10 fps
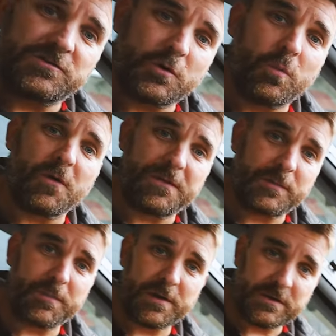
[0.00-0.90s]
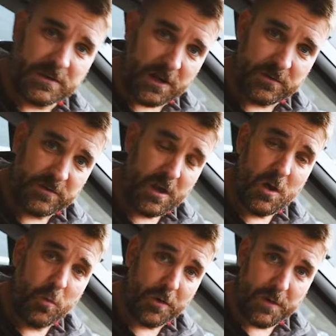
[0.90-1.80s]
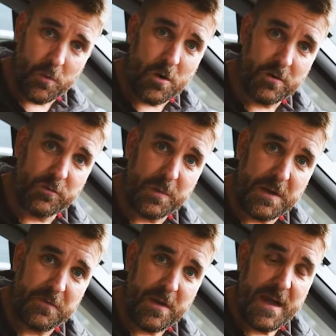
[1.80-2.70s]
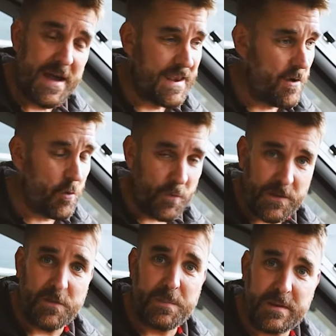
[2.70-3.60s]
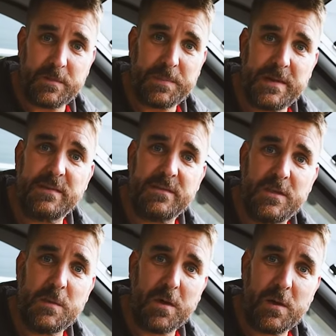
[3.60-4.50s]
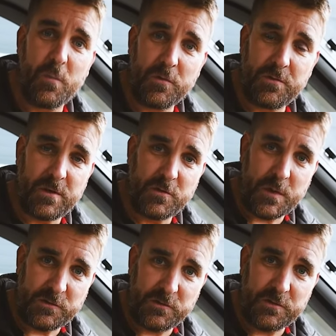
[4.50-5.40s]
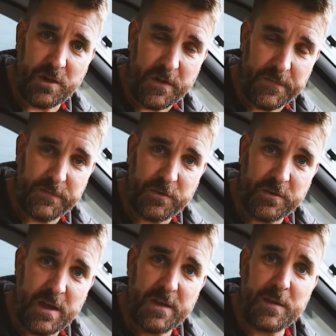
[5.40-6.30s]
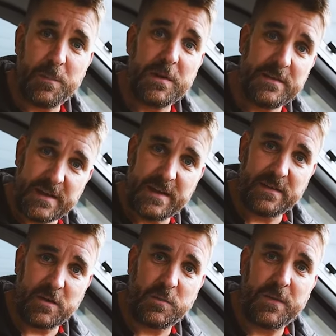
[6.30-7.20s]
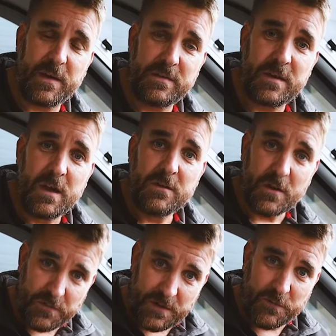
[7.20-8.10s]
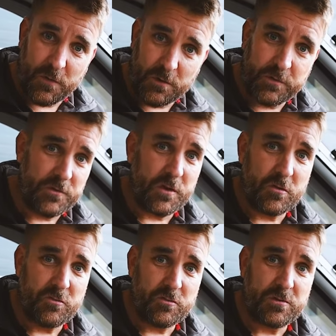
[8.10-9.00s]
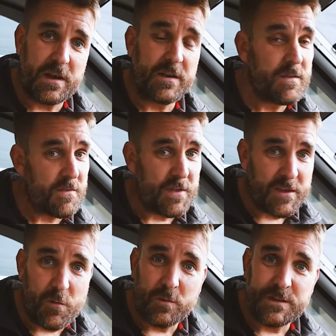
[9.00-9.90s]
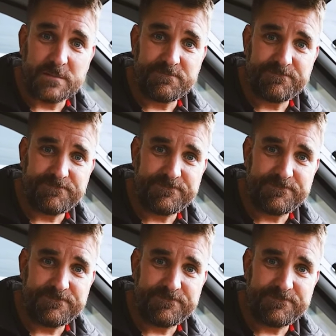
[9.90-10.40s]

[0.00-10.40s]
as to what this product does, what it works with, and all the other bits and pieces that you might want questions answered, then please get in touch with us. Don't forget to follow us on socials, and thank you for watching.